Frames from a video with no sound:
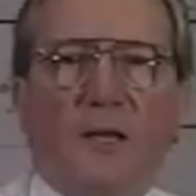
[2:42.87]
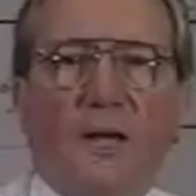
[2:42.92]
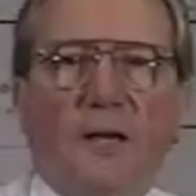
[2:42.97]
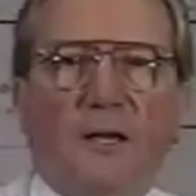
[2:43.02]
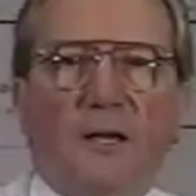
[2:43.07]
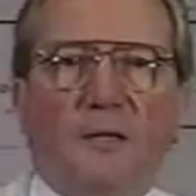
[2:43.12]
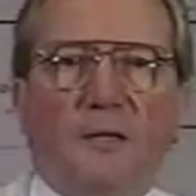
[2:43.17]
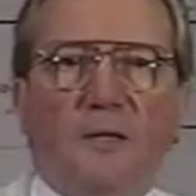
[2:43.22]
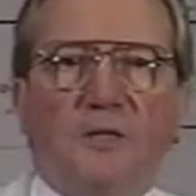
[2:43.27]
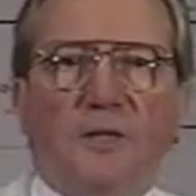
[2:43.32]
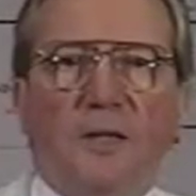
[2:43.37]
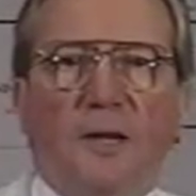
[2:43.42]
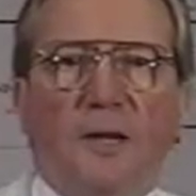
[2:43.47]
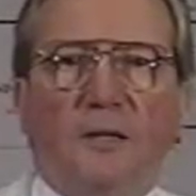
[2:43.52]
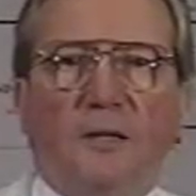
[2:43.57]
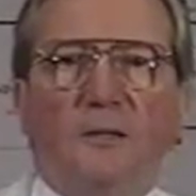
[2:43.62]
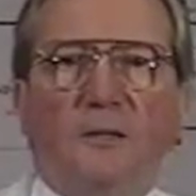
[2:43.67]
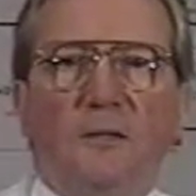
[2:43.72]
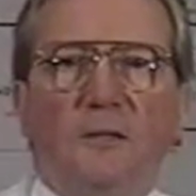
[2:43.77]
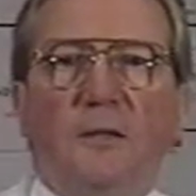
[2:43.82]
Hank has
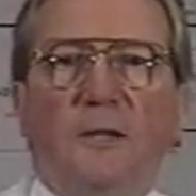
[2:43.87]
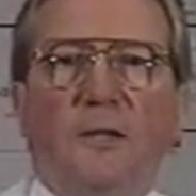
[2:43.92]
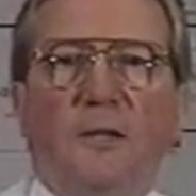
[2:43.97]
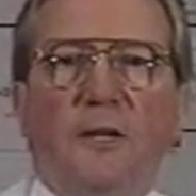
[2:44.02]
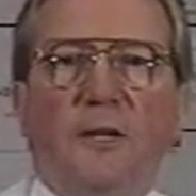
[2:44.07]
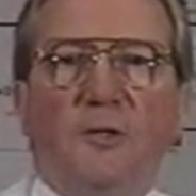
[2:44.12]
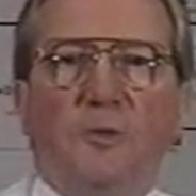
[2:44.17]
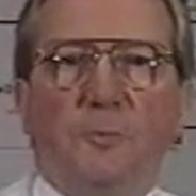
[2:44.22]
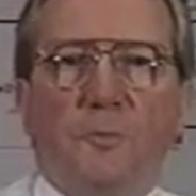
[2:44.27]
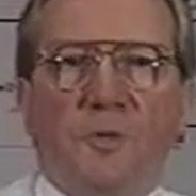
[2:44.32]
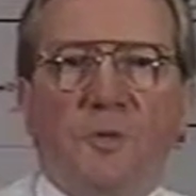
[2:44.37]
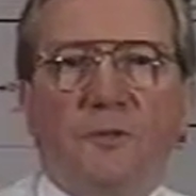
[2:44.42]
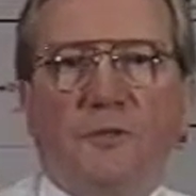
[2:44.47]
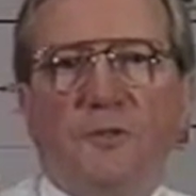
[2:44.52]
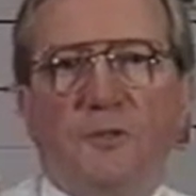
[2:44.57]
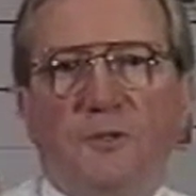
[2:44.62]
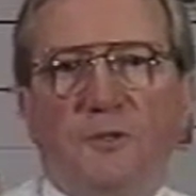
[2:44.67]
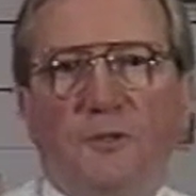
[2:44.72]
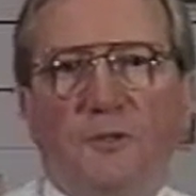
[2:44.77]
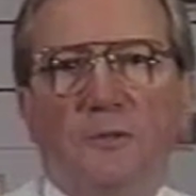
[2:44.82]
said, each
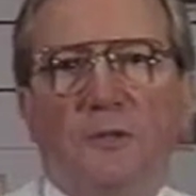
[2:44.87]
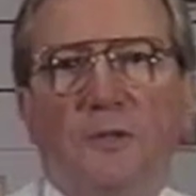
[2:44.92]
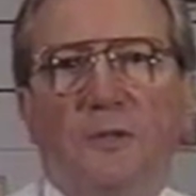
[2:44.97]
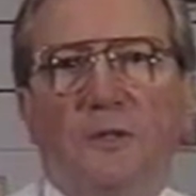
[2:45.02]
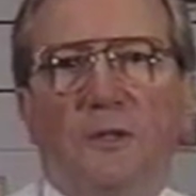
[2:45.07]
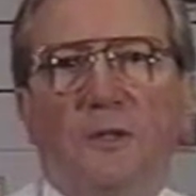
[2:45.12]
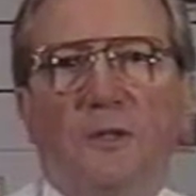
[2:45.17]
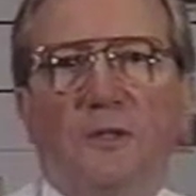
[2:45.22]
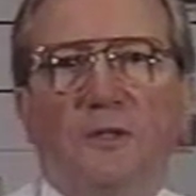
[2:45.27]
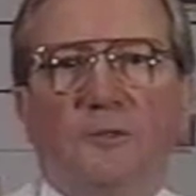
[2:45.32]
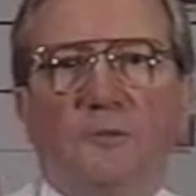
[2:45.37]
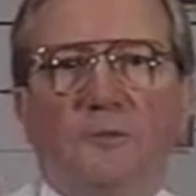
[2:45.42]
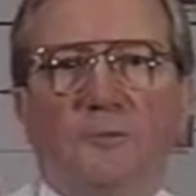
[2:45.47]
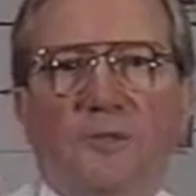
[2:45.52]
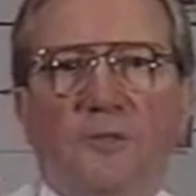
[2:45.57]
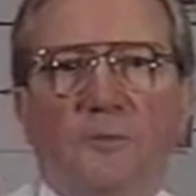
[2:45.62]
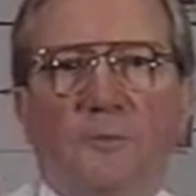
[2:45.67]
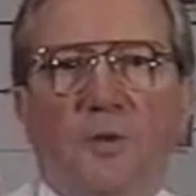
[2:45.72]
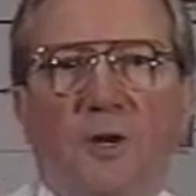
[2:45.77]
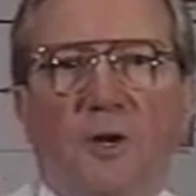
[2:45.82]
business unit is
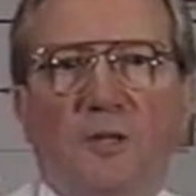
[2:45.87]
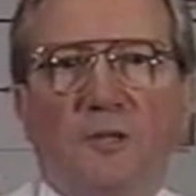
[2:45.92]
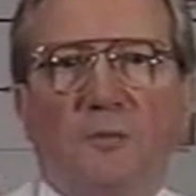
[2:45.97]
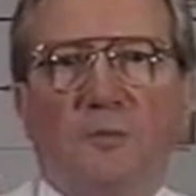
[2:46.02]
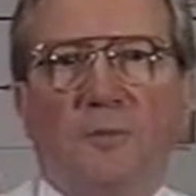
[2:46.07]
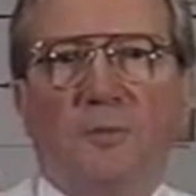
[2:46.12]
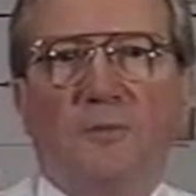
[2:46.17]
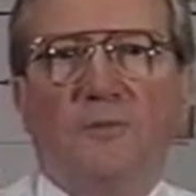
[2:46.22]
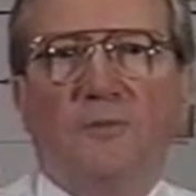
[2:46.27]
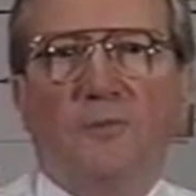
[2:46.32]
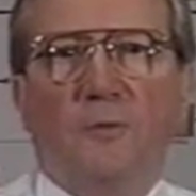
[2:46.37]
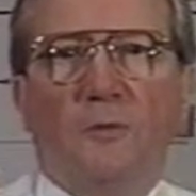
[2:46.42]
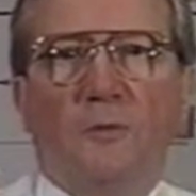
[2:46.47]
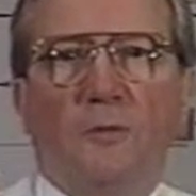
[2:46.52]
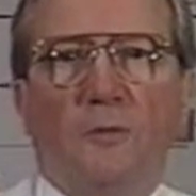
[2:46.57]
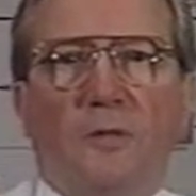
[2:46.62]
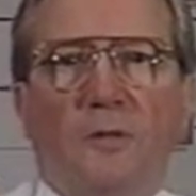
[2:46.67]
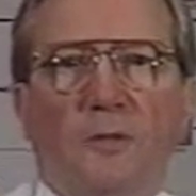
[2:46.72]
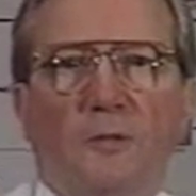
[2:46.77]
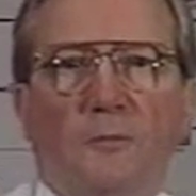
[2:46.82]
responsible
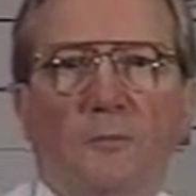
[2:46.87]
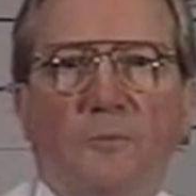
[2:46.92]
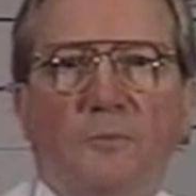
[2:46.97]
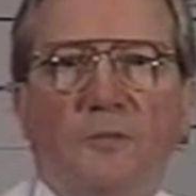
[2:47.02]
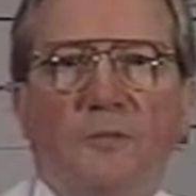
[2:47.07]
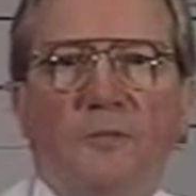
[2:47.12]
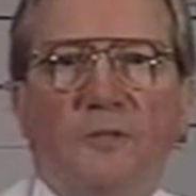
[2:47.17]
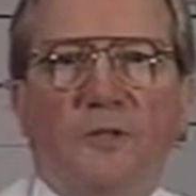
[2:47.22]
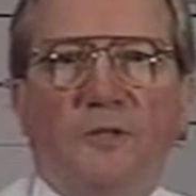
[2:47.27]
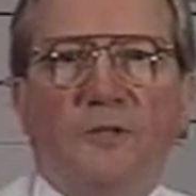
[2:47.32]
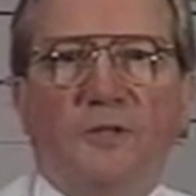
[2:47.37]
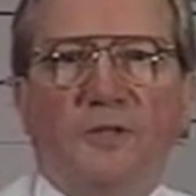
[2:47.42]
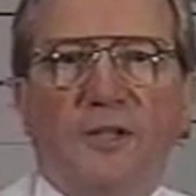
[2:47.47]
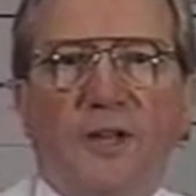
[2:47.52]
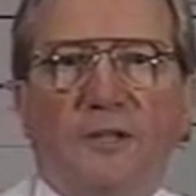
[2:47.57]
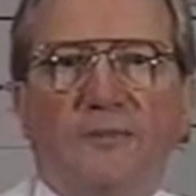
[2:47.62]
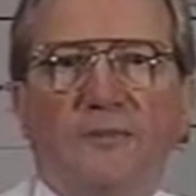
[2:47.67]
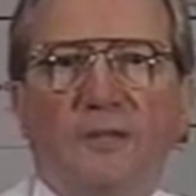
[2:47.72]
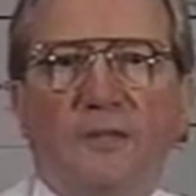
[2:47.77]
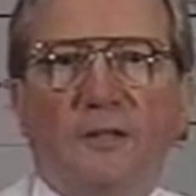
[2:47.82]
for improving
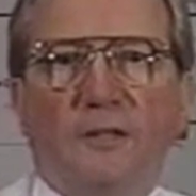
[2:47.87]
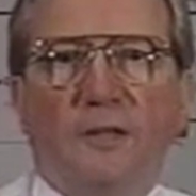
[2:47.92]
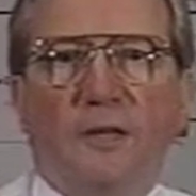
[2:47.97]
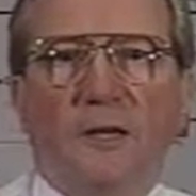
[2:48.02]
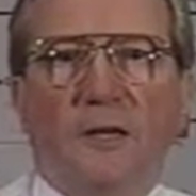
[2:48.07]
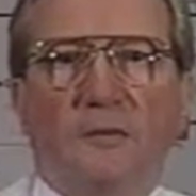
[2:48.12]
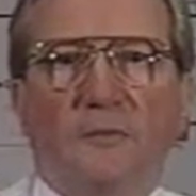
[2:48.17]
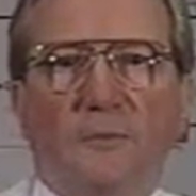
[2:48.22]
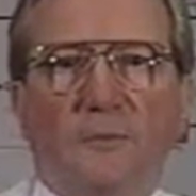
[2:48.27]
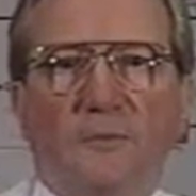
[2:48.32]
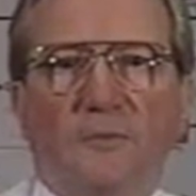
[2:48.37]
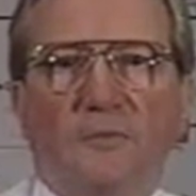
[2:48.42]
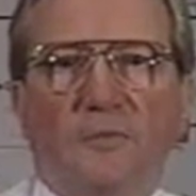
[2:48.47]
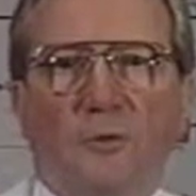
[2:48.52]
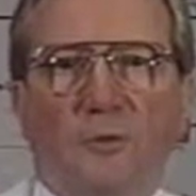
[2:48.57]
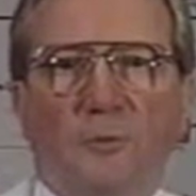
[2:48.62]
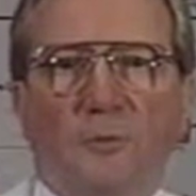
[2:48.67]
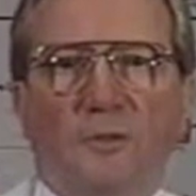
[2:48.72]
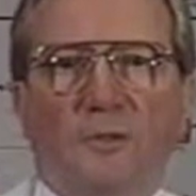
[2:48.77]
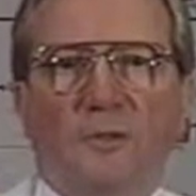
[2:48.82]
safety and health
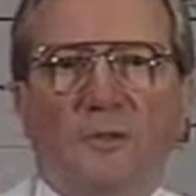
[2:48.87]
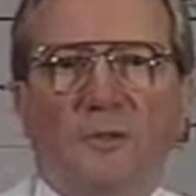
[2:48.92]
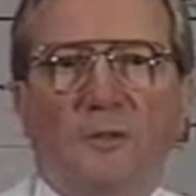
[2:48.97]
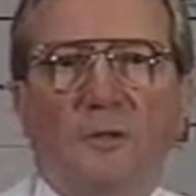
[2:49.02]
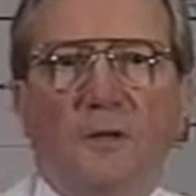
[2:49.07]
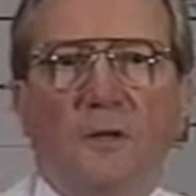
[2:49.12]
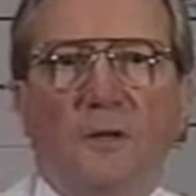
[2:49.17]
performance.